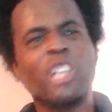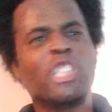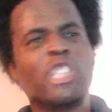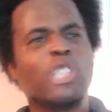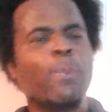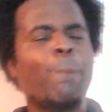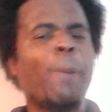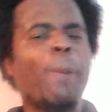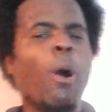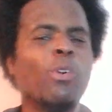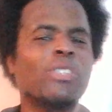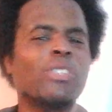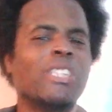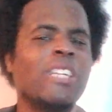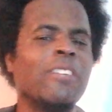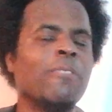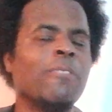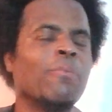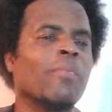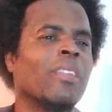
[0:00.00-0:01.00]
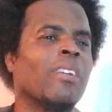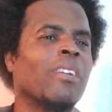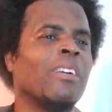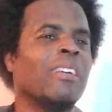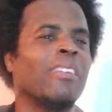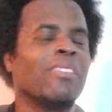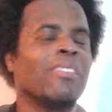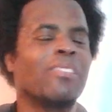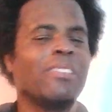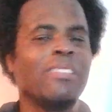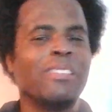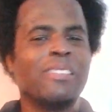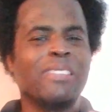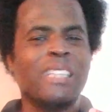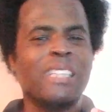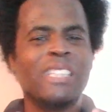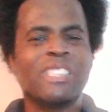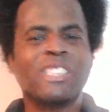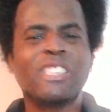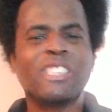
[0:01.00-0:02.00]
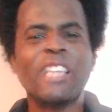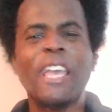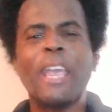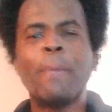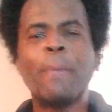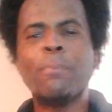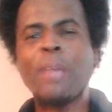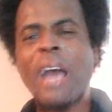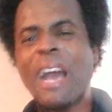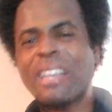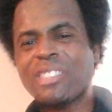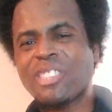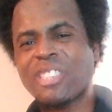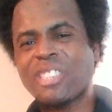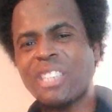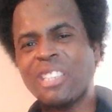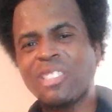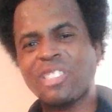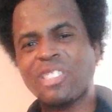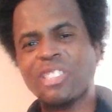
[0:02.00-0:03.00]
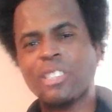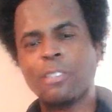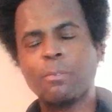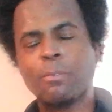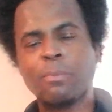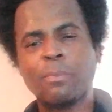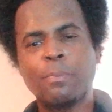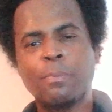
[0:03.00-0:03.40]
exposing this same nonsense